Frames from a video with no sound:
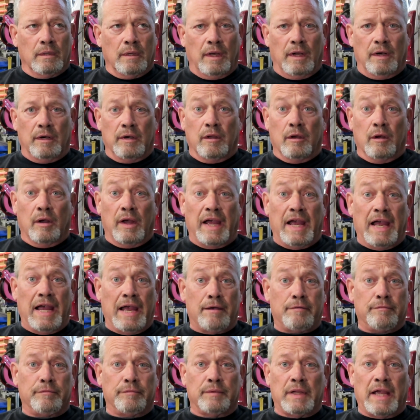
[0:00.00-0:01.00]
I don't know,
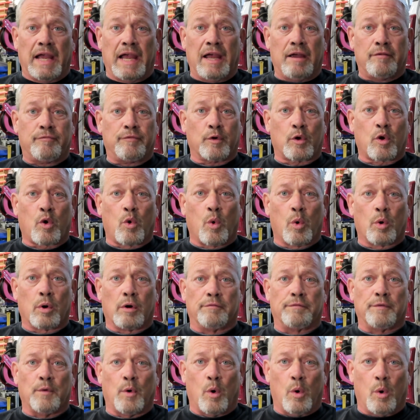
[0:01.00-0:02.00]
half a quart
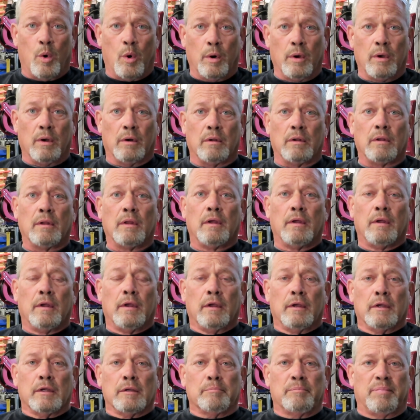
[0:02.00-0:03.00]
of oil
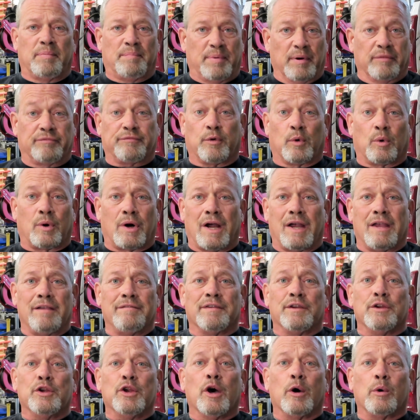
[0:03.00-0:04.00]
before I
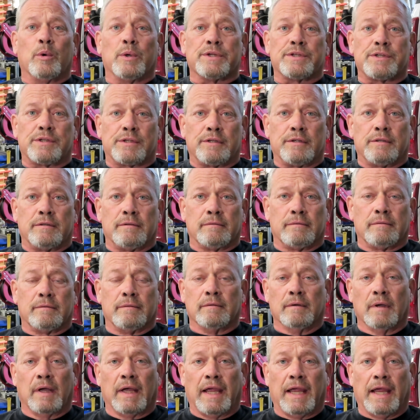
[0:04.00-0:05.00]
even noticed,
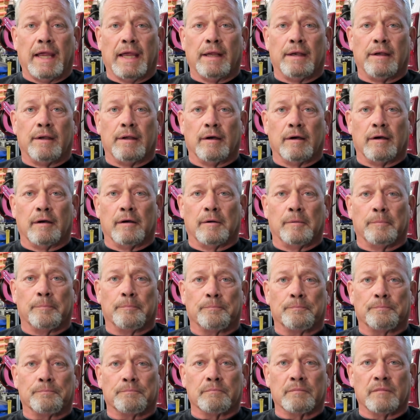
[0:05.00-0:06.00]
and
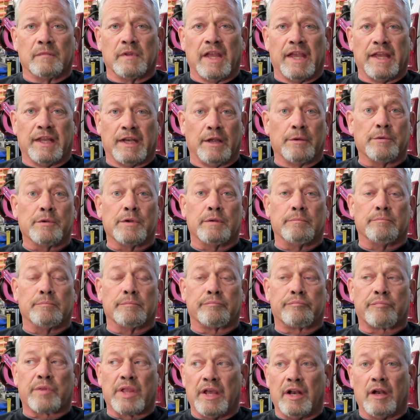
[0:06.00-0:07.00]

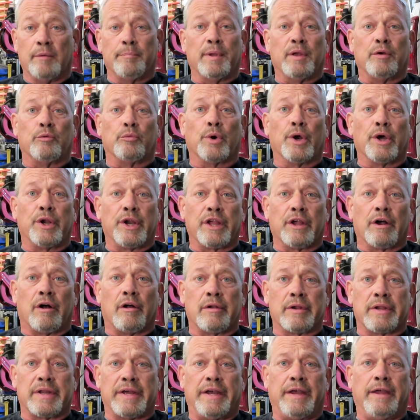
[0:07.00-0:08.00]
it had been running
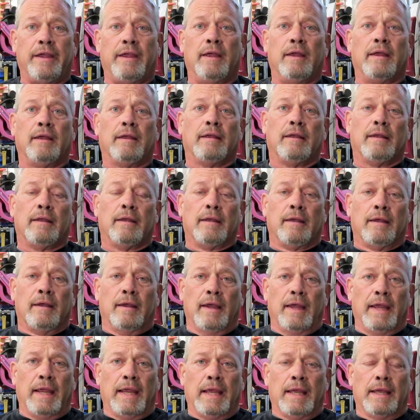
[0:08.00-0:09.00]
all day,
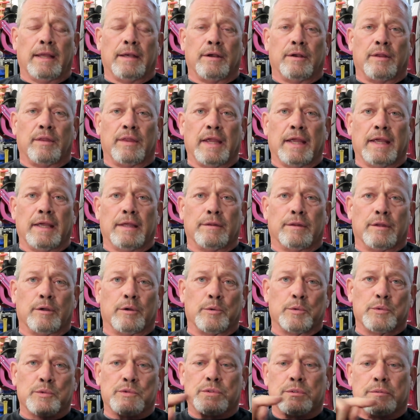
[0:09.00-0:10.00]
and
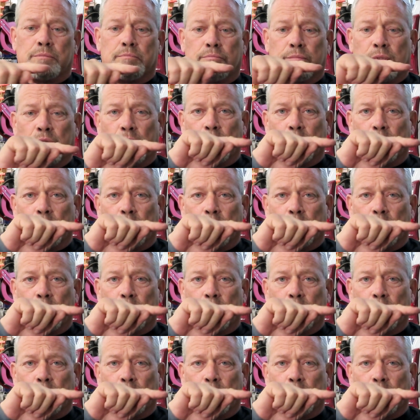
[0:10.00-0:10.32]
those